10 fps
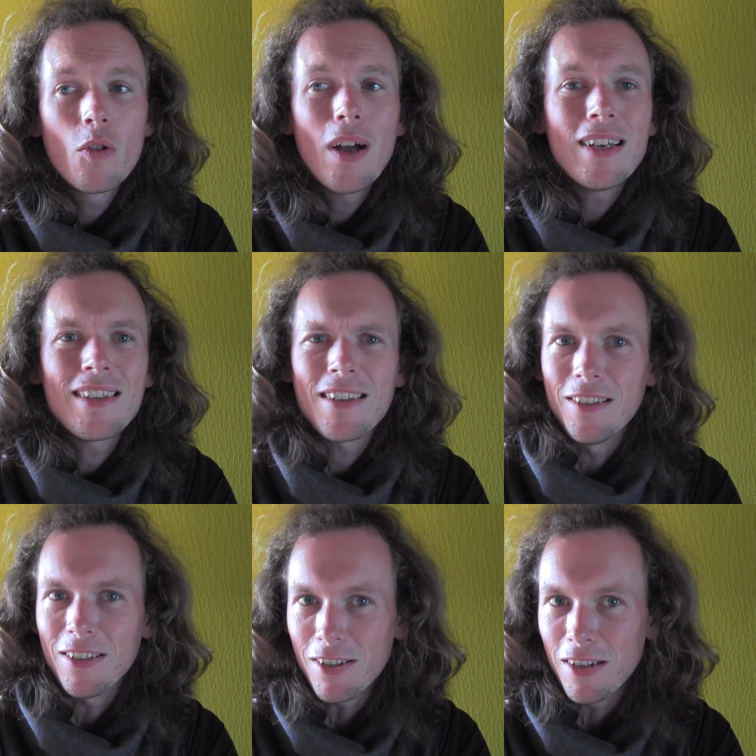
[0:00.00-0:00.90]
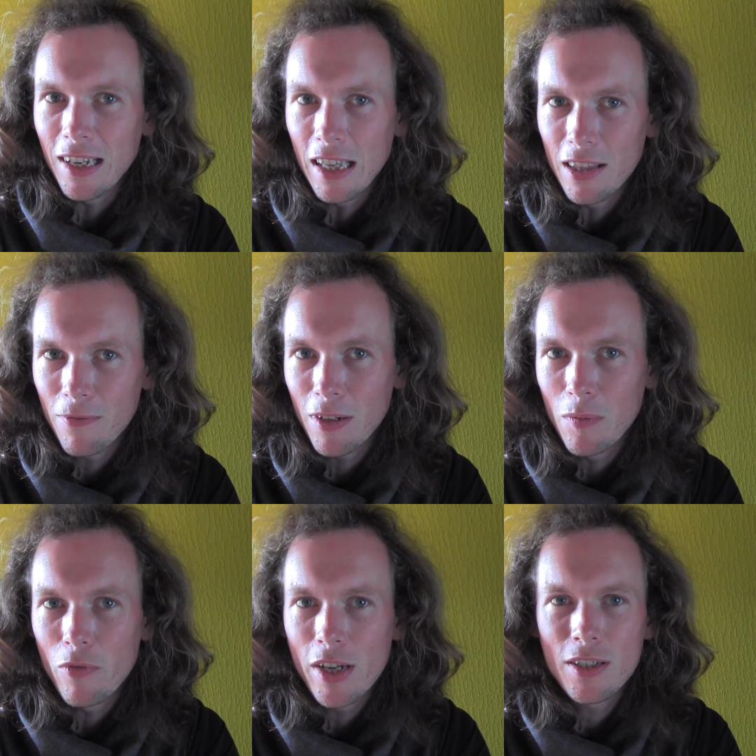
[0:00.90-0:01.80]
Quite disconcertingly, the
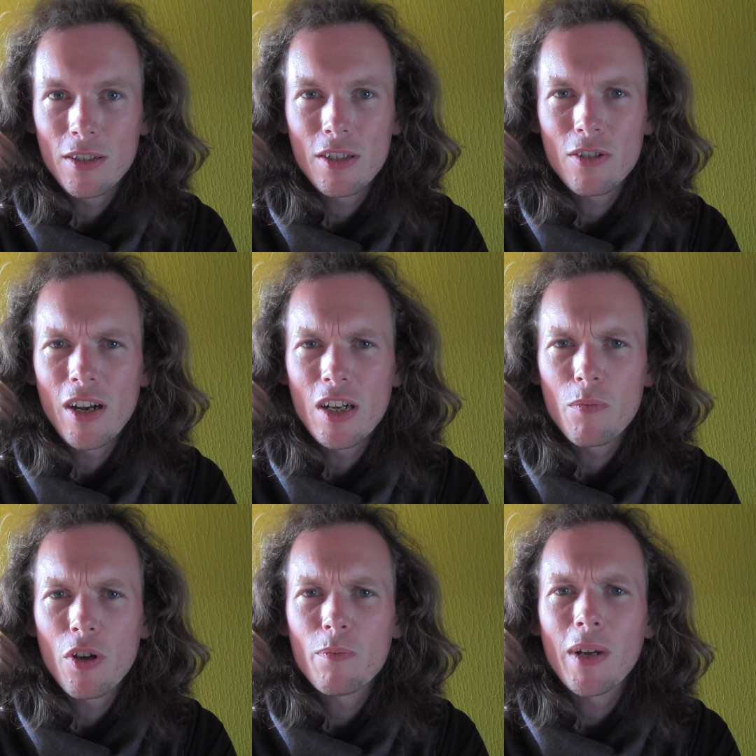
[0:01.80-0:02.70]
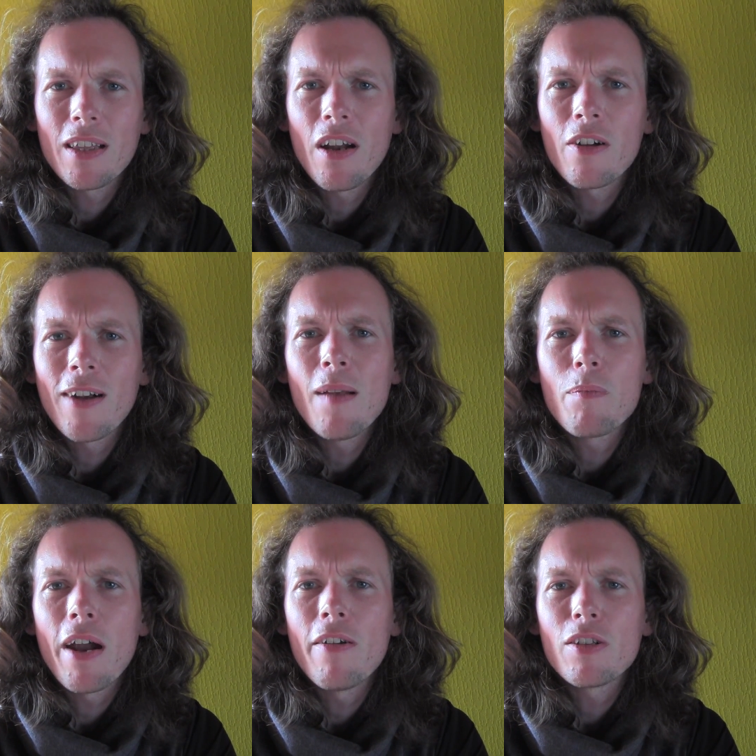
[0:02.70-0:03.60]
film raises the strange prospect that our
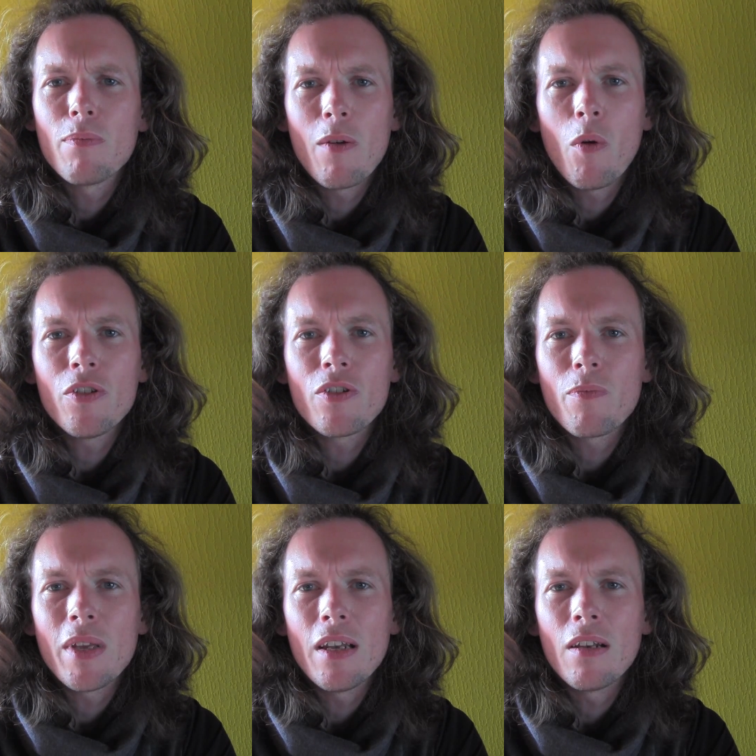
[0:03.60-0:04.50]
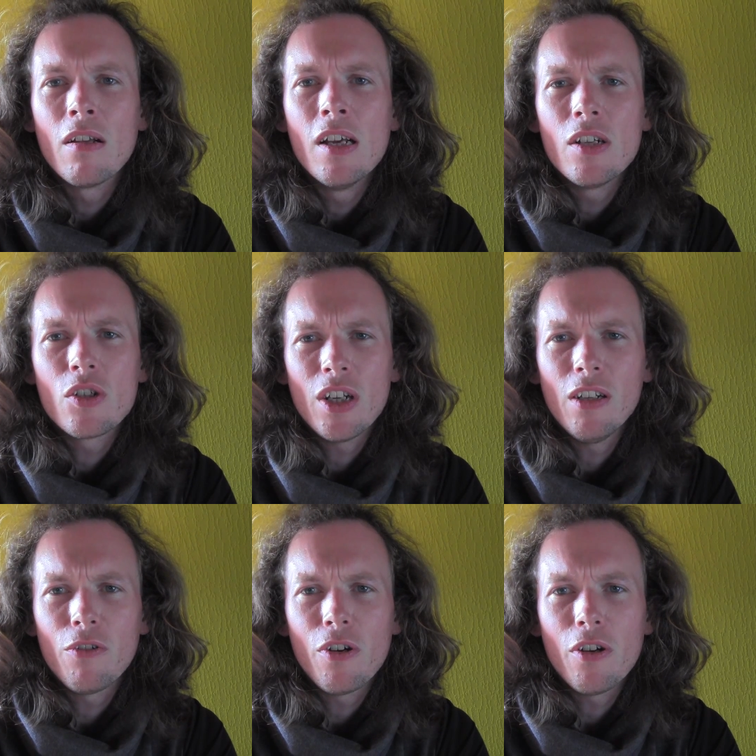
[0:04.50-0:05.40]
grandparents may once have been
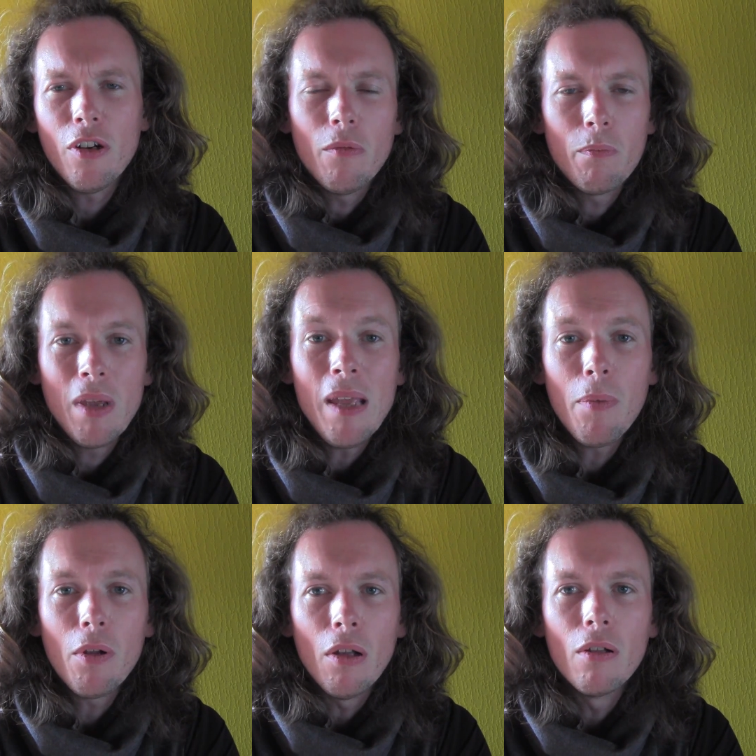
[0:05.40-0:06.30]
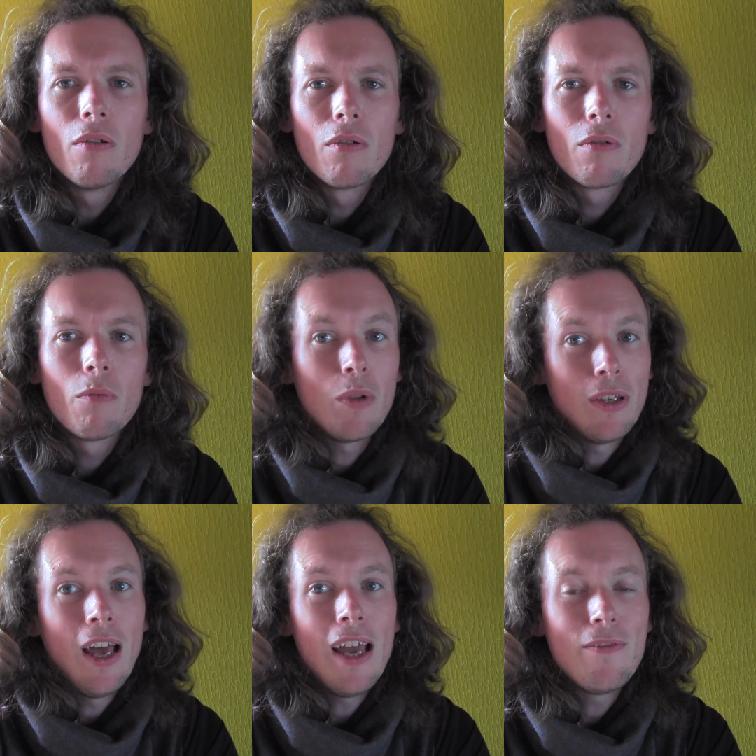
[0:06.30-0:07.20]
children and people,
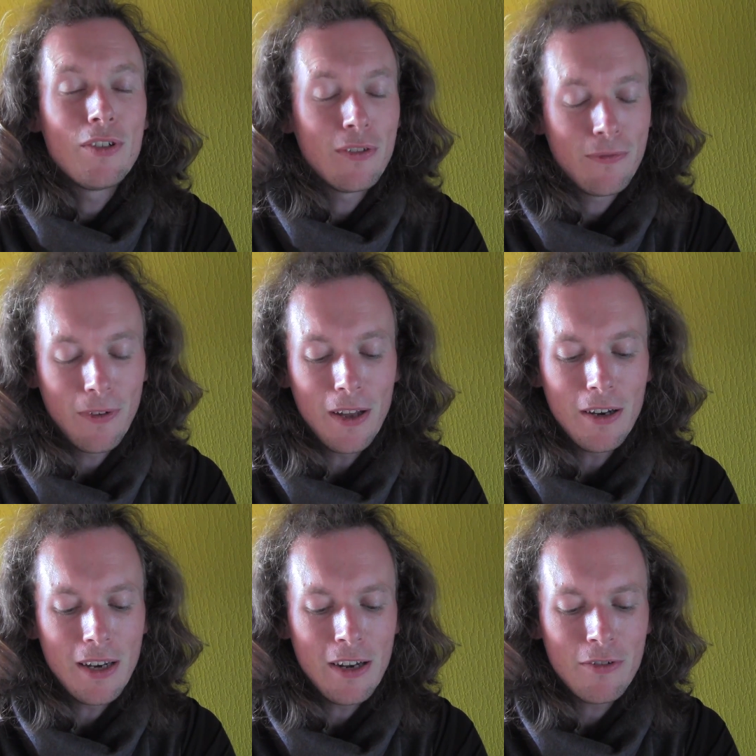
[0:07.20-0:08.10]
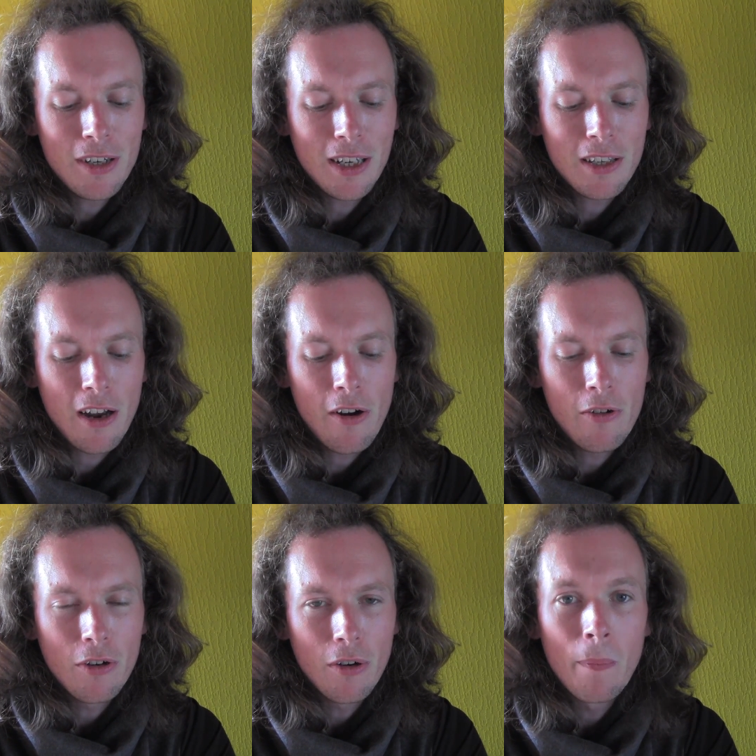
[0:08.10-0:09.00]
with lives as fun and interesting as our
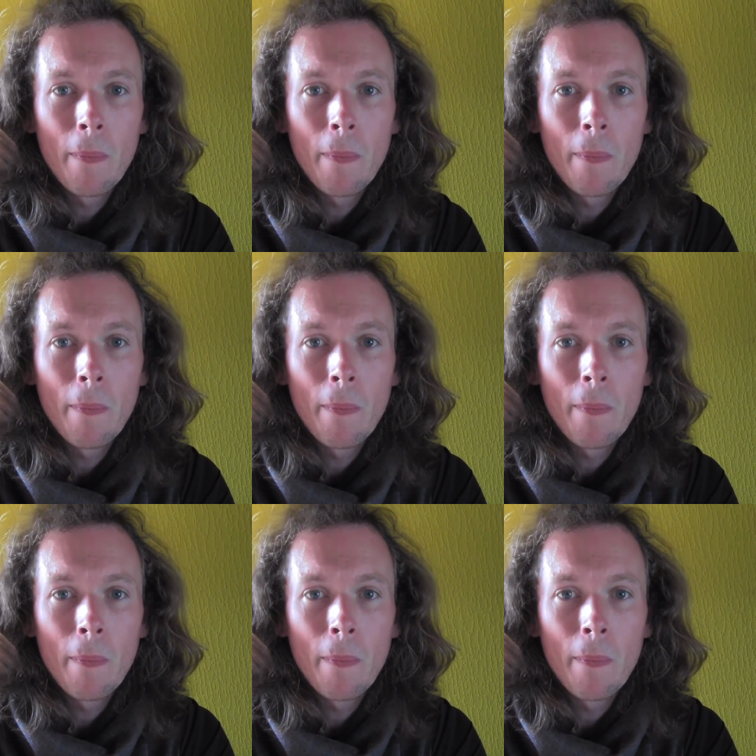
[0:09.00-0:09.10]
own.